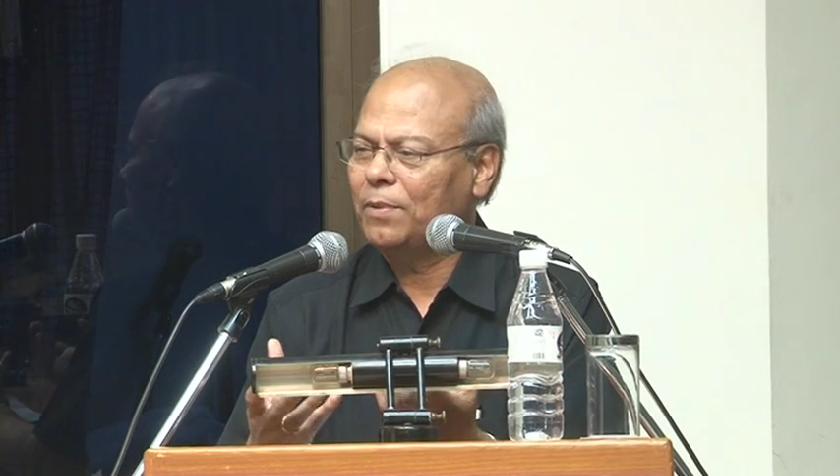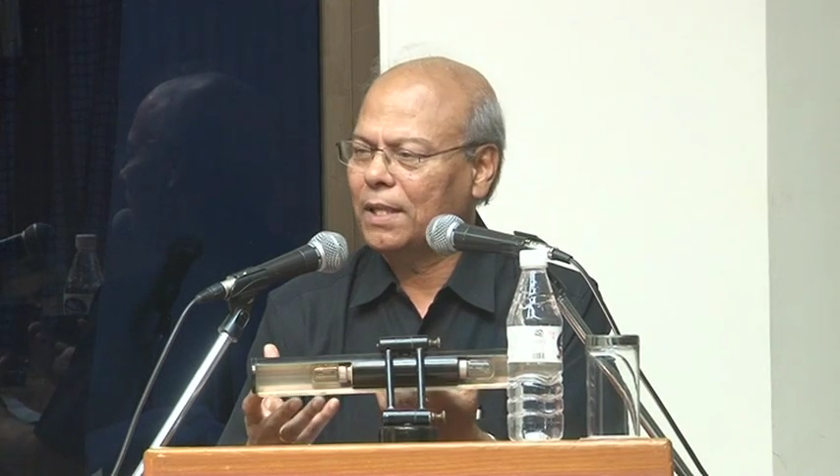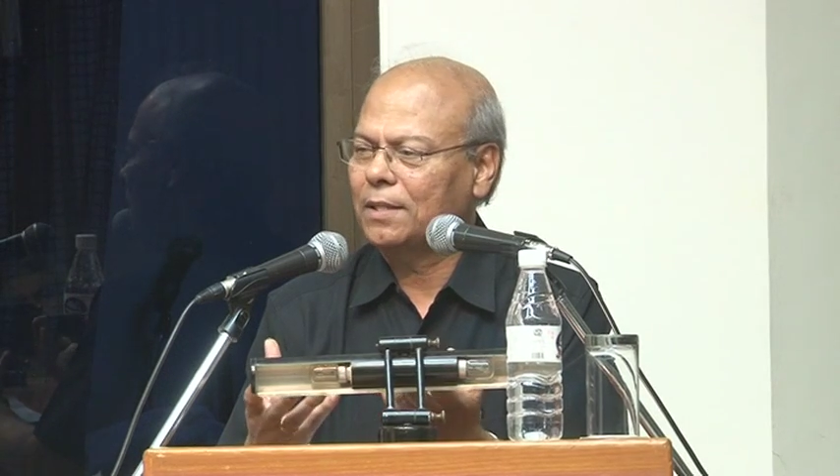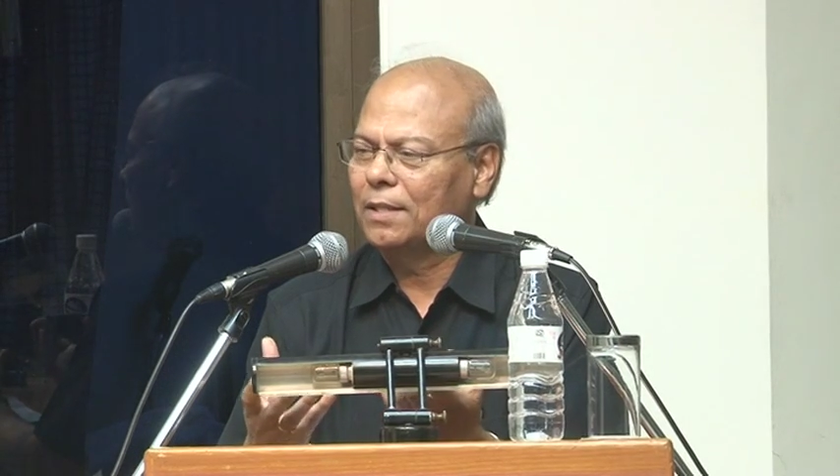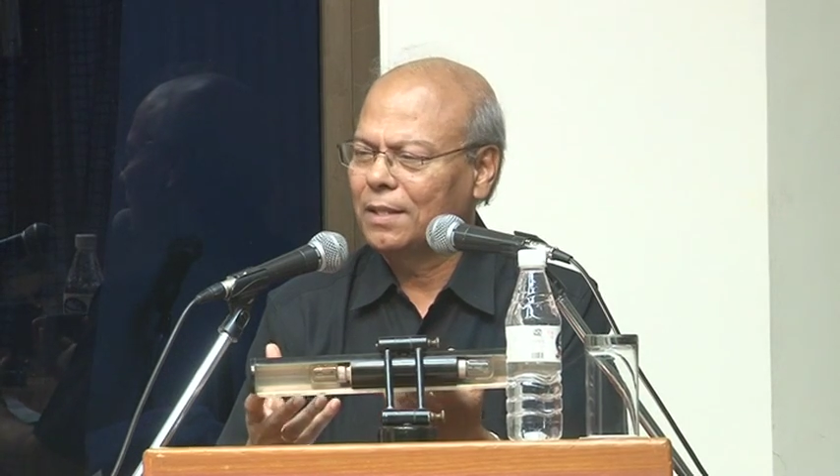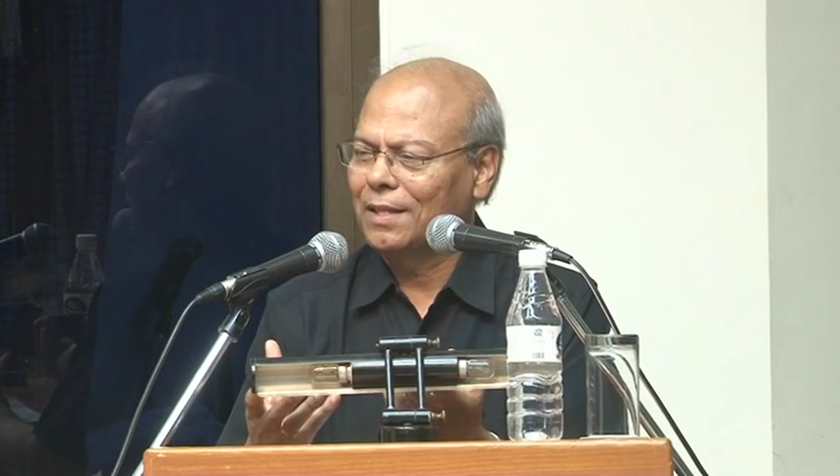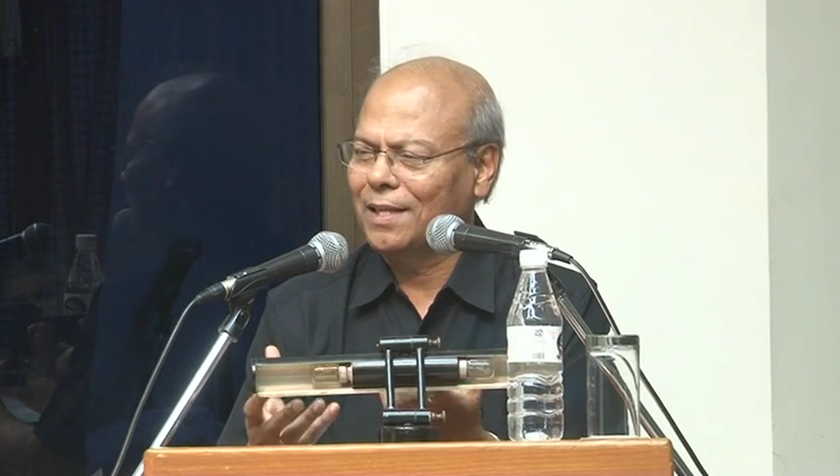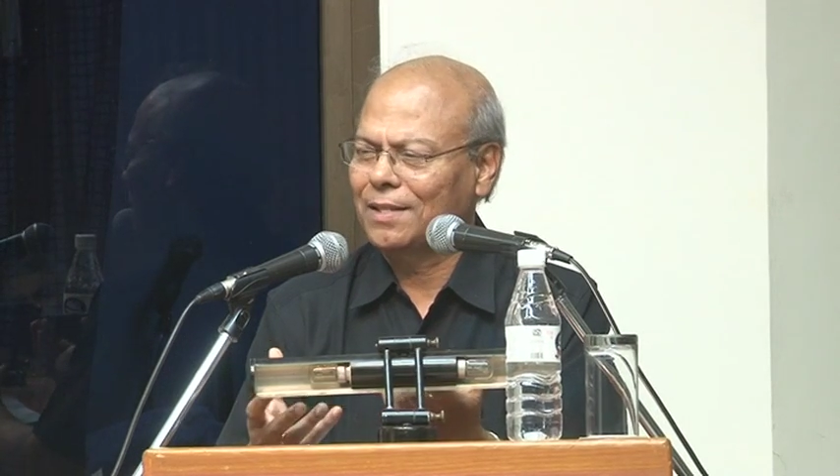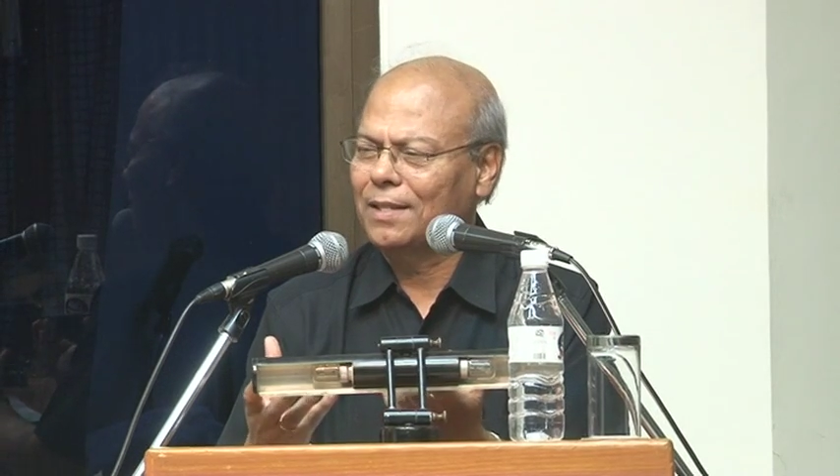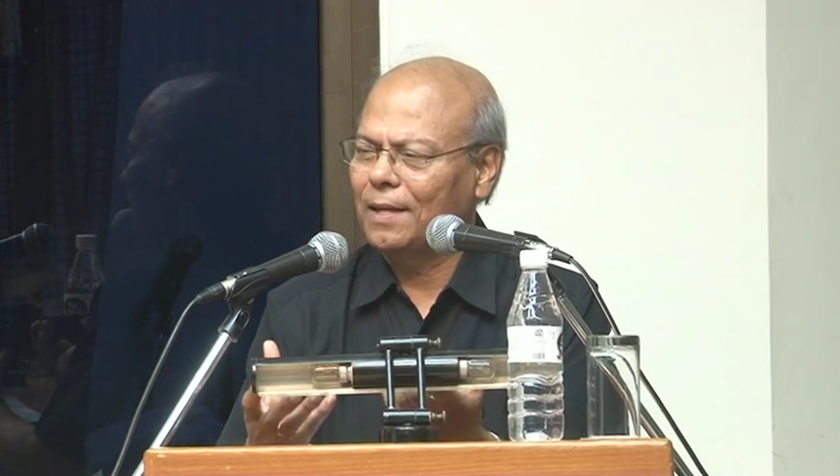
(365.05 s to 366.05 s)
what
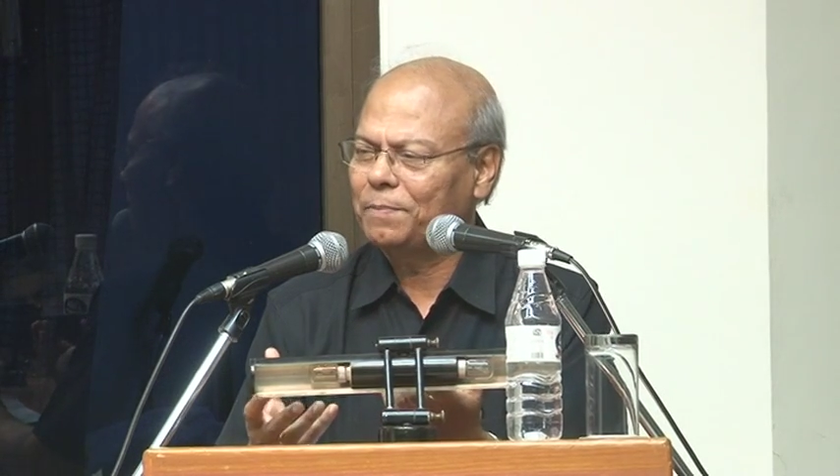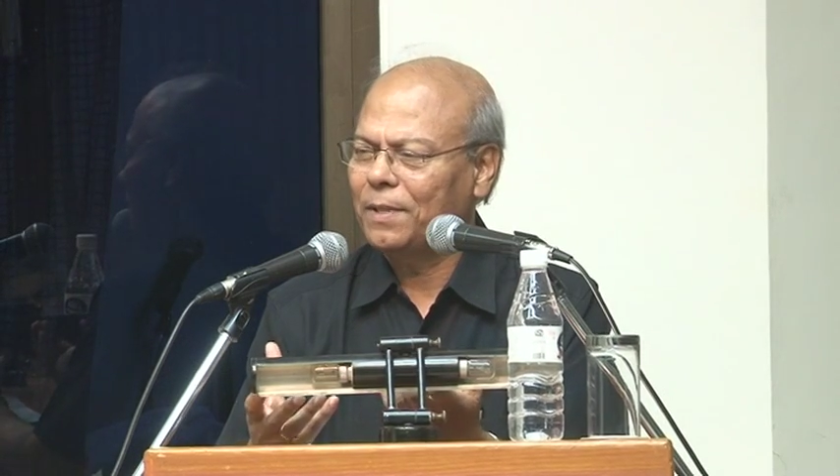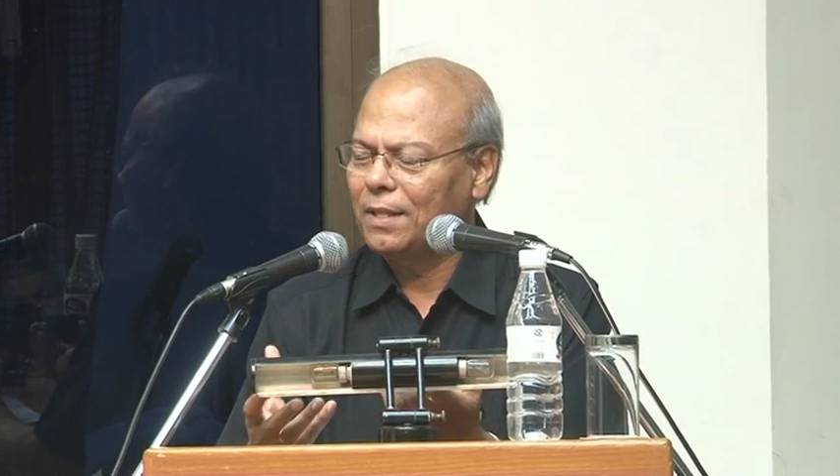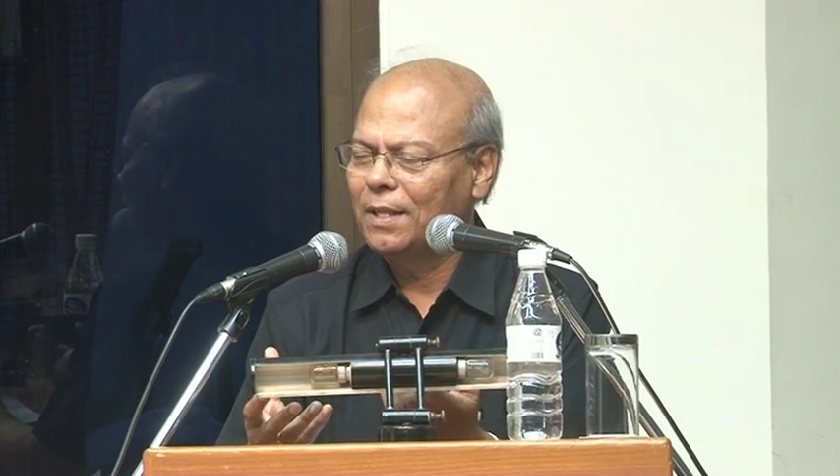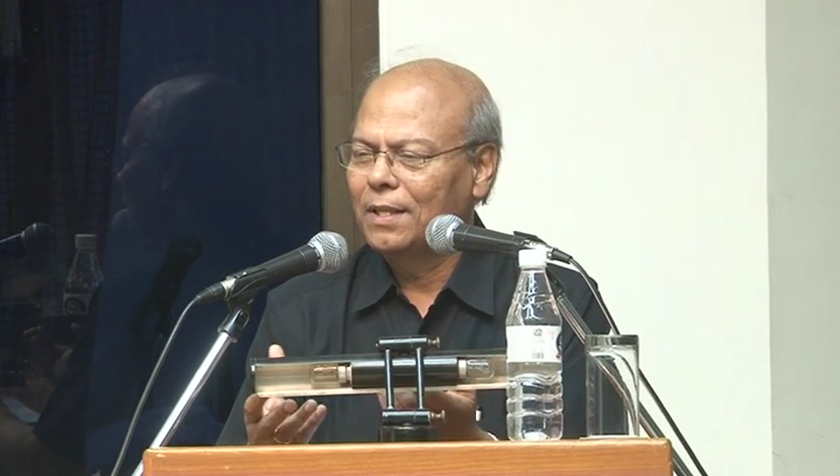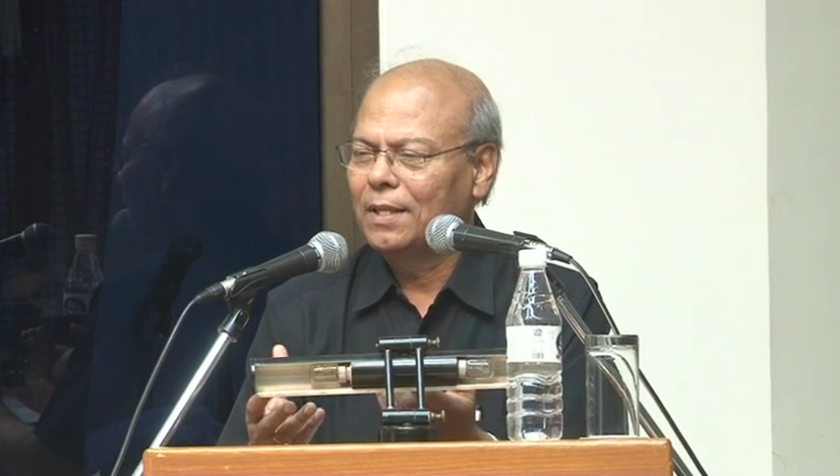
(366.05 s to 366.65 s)
does it happen,